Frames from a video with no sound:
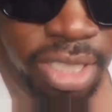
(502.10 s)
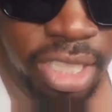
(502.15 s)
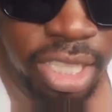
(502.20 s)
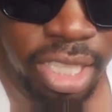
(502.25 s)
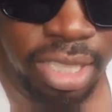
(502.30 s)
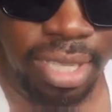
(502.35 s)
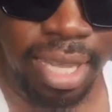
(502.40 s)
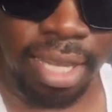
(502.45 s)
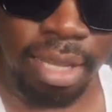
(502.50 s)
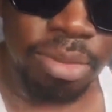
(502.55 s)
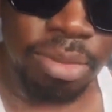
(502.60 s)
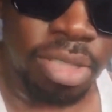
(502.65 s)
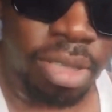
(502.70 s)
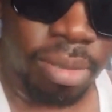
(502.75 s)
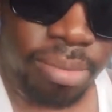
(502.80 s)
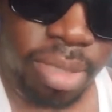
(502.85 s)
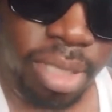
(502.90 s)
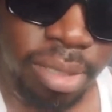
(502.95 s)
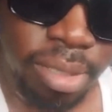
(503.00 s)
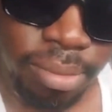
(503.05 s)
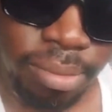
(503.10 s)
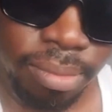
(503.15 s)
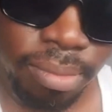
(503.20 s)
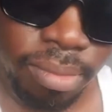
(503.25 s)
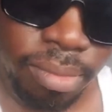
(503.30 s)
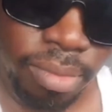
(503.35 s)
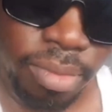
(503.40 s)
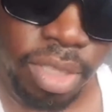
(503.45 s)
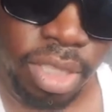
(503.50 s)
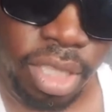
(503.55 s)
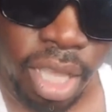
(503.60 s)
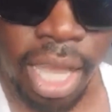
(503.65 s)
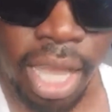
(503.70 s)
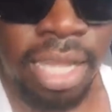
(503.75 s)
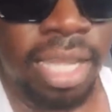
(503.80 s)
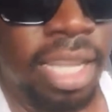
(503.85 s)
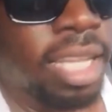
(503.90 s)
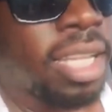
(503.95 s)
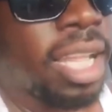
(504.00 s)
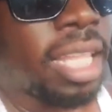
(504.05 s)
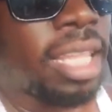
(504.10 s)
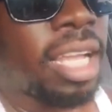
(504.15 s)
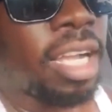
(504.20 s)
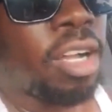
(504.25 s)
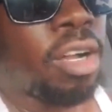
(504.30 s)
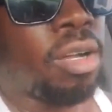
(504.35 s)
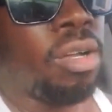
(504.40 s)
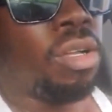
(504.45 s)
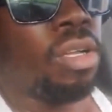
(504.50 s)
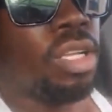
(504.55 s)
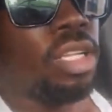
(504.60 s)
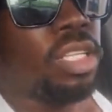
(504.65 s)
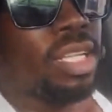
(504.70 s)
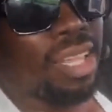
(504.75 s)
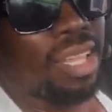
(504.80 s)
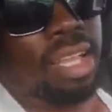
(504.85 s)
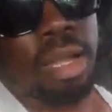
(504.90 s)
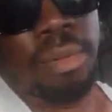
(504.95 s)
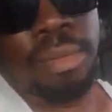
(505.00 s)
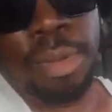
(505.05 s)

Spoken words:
and them something there. And then that'll be